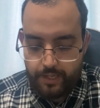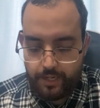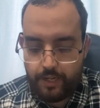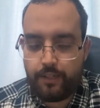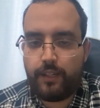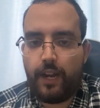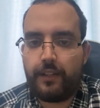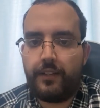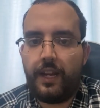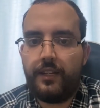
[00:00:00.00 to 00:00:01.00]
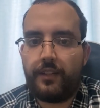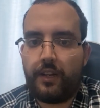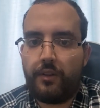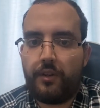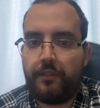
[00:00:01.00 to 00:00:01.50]
and it has gained a
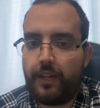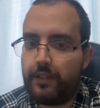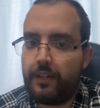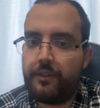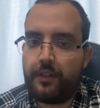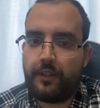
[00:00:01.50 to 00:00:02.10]
lot of attention,